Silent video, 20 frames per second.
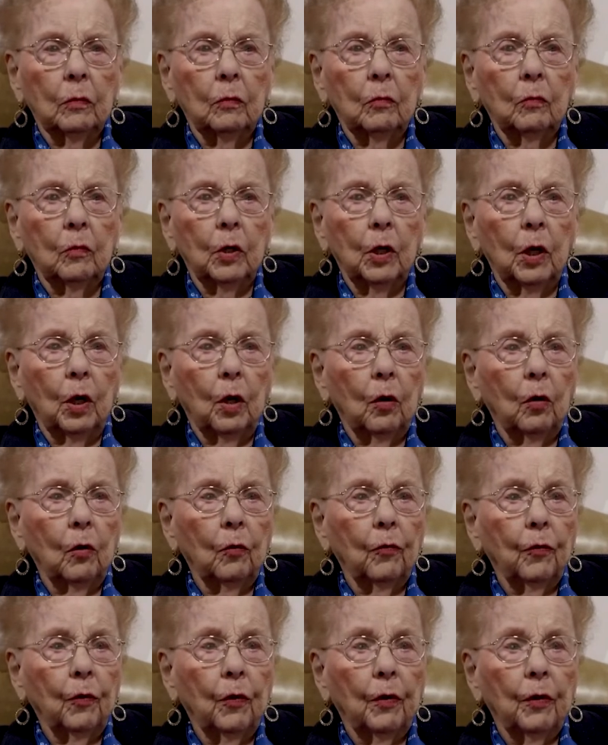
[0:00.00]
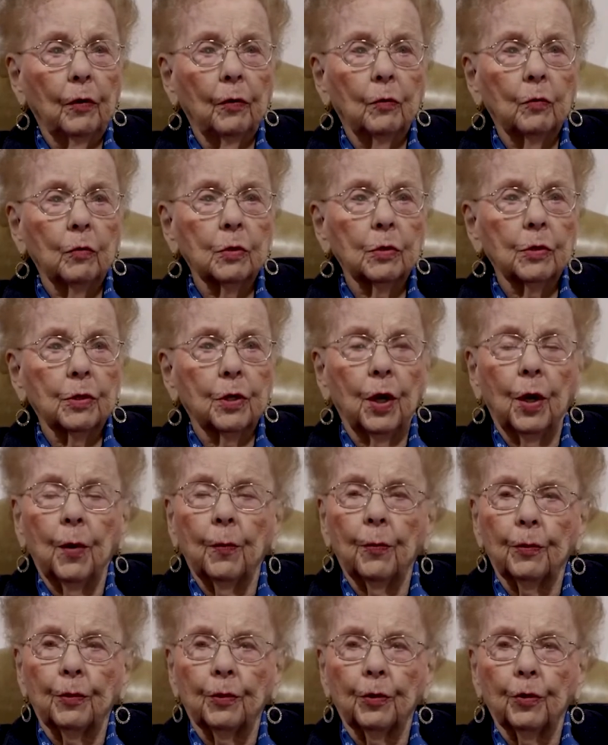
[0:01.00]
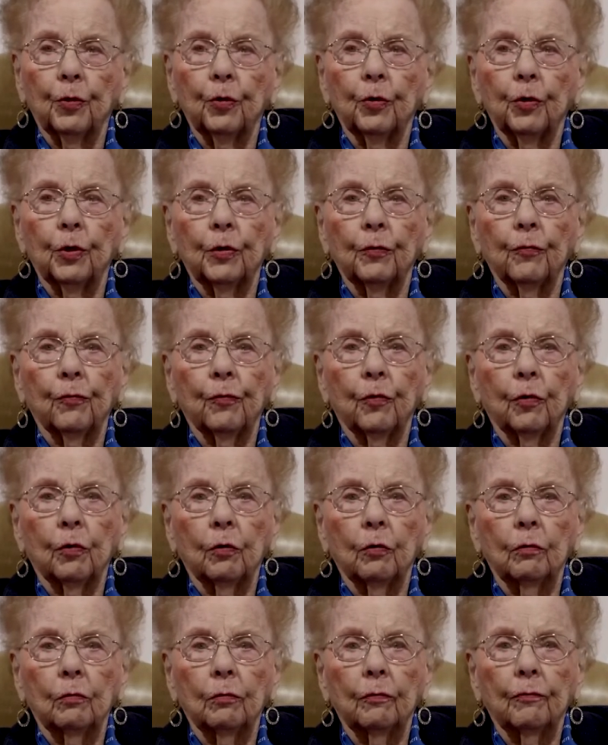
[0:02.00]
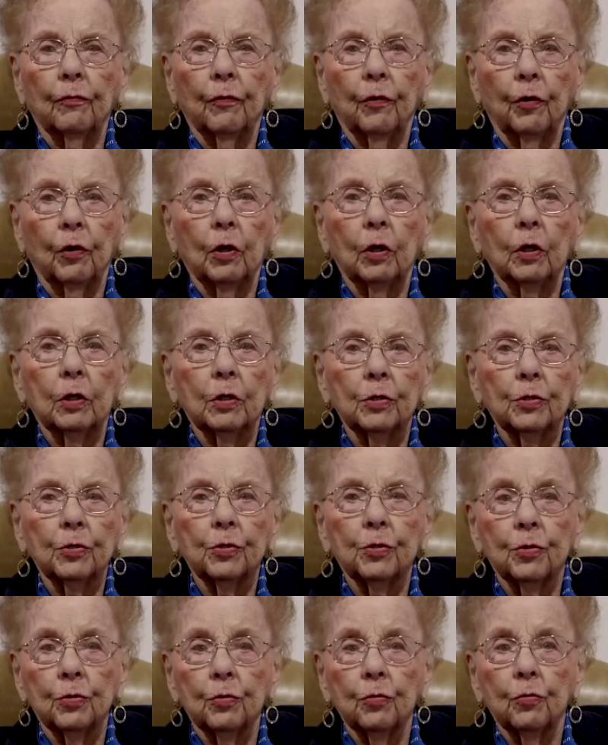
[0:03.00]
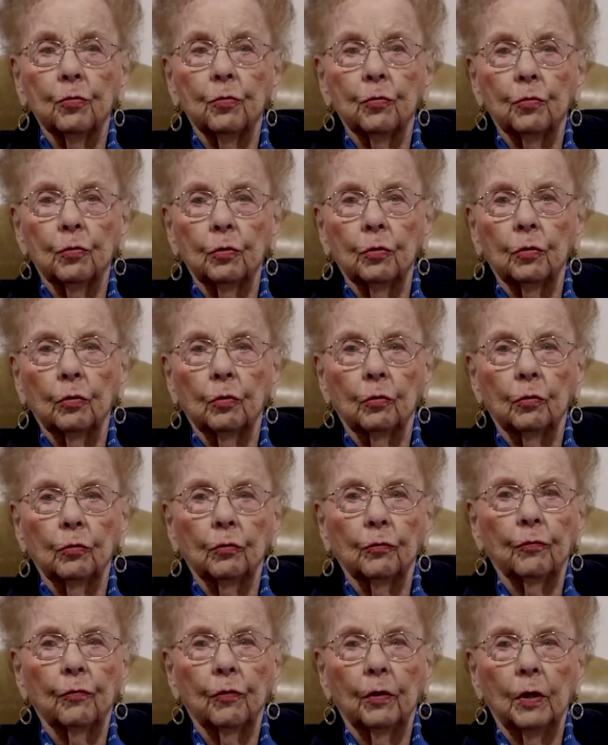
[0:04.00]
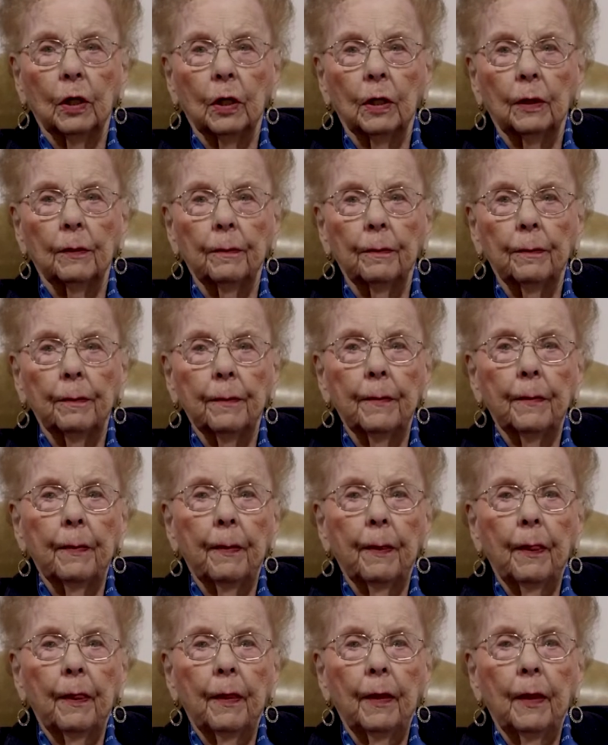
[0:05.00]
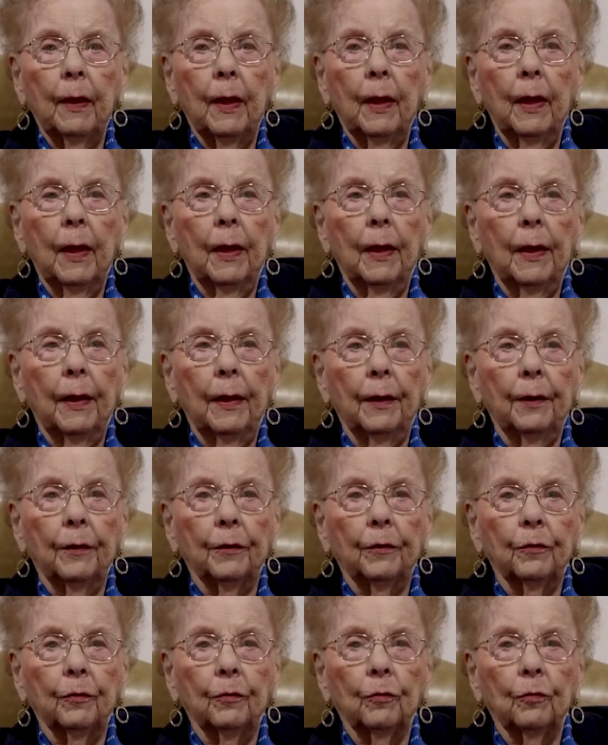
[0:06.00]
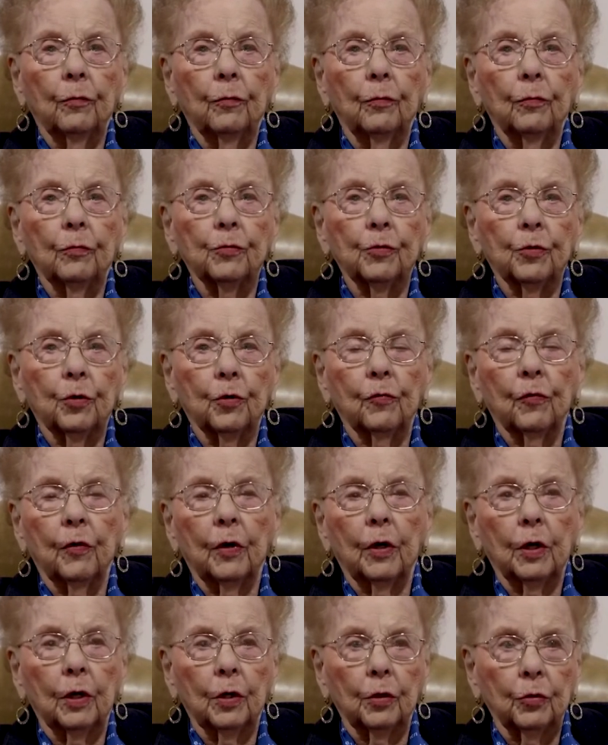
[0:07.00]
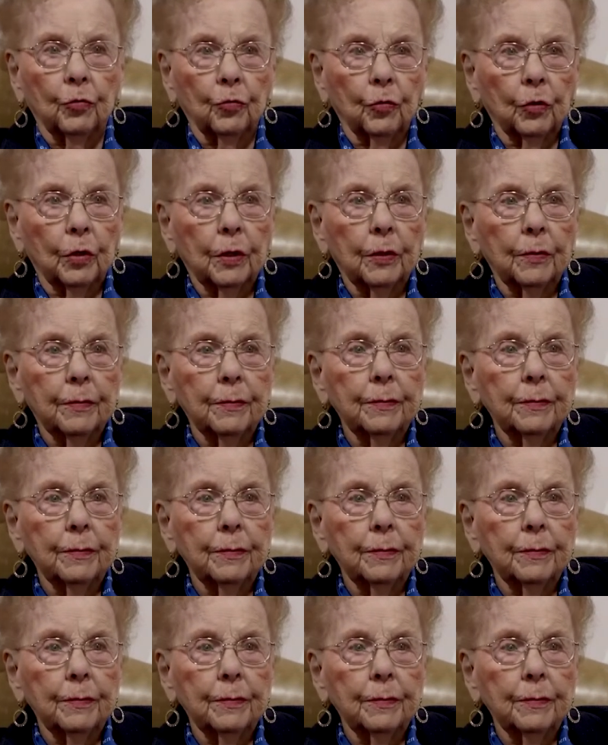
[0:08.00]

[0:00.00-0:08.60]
we all thought it was an opportunity for us to learn to fly and to serve our country.